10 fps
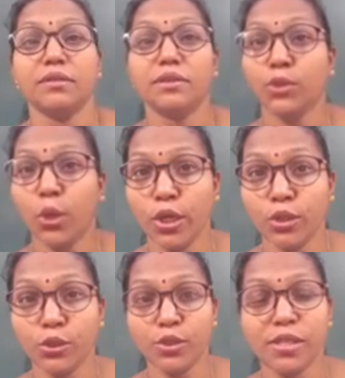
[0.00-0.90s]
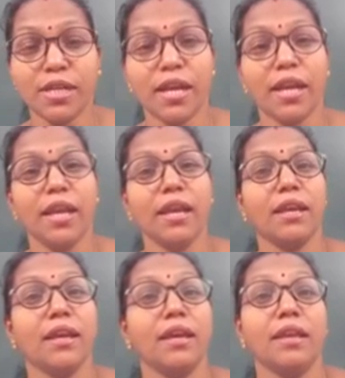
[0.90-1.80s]
going to study
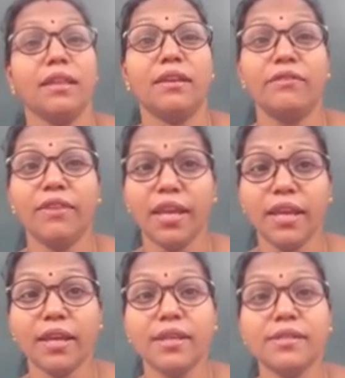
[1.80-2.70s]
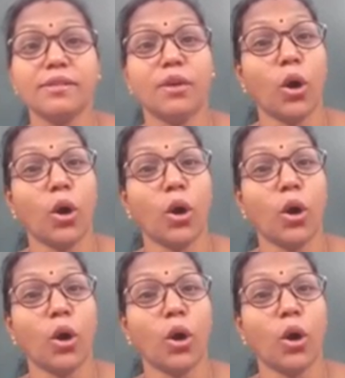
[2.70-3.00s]
the various